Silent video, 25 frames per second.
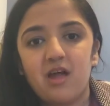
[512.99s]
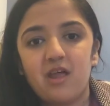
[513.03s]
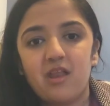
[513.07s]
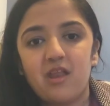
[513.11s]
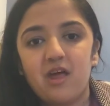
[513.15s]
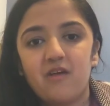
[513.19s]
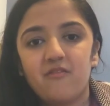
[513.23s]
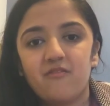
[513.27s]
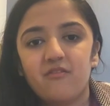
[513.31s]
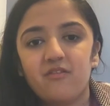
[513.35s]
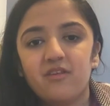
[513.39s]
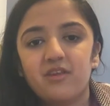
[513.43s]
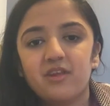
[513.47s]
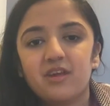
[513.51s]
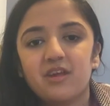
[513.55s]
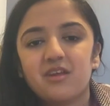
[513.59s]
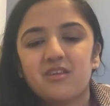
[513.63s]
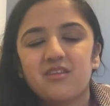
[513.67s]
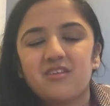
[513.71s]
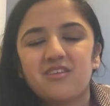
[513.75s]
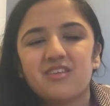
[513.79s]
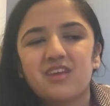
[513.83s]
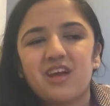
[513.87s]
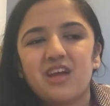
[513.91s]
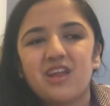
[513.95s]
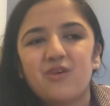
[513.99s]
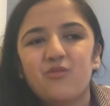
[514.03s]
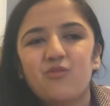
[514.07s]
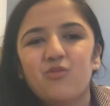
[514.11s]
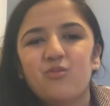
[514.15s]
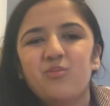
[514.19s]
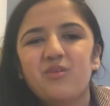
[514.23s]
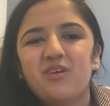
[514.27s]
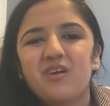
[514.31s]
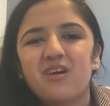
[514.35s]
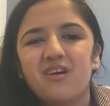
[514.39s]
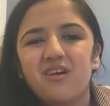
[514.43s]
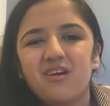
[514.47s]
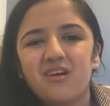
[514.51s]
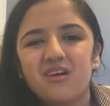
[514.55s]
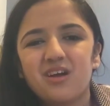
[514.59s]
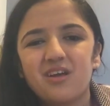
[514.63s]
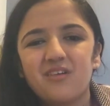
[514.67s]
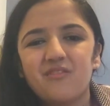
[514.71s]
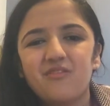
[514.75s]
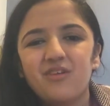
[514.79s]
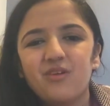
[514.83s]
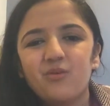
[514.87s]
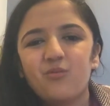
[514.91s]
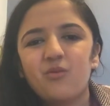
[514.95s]
I felt like it just kind of would be ugh
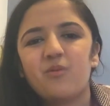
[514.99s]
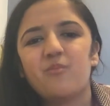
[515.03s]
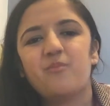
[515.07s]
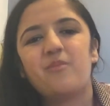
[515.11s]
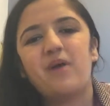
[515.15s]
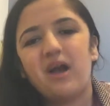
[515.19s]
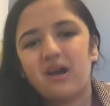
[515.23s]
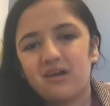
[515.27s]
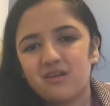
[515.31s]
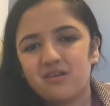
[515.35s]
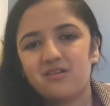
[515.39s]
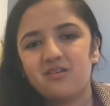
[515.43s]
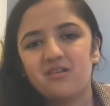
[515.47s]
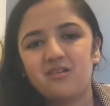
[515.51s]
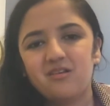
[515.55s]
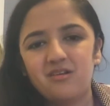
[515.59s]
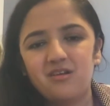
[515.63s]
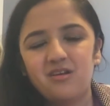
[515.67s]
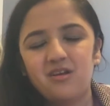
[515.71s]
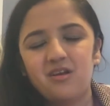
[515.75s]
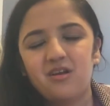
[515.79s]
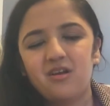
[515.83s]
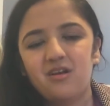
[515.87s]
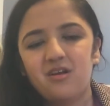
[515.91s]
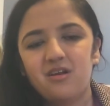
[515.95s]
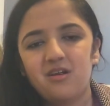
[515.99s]
if he went back to her.